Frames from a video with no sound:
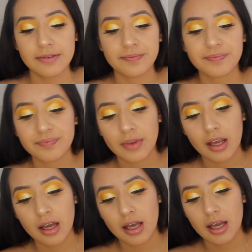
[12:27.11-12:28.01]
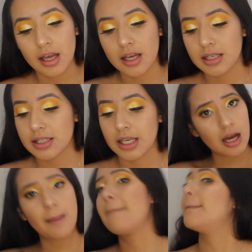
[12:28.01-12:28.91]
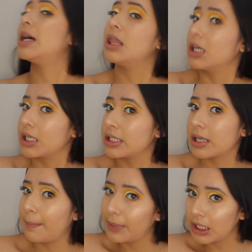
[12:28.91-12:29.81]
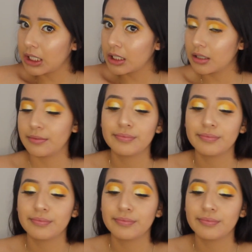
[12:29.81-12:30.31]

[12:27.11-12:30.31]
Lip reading: and my look is completed.